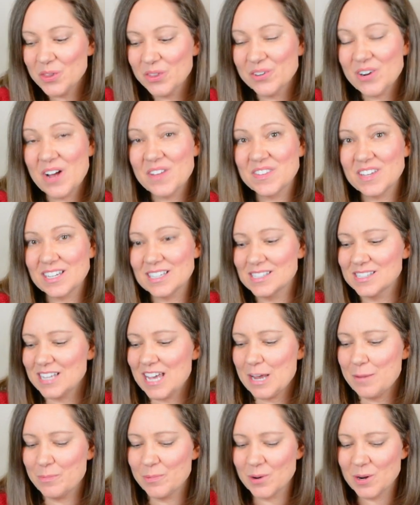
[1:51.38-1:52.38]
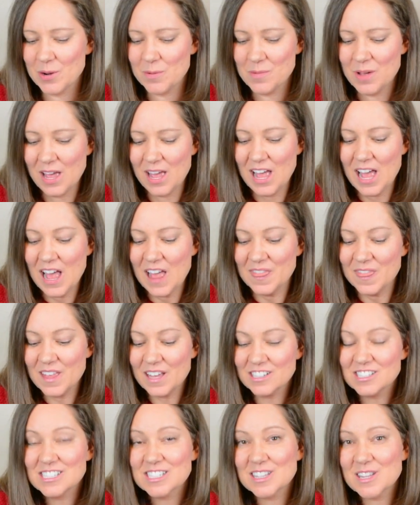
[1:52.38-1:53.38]
throughout the escape room,
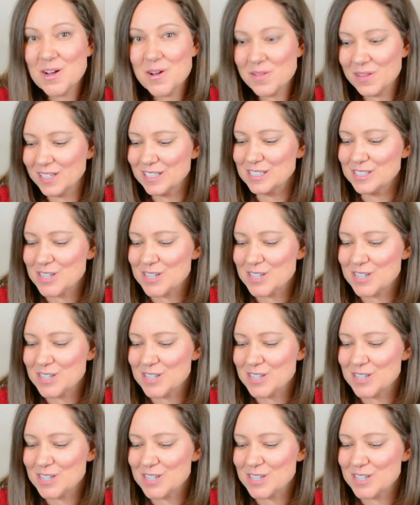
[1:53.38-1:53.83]
they'll slowly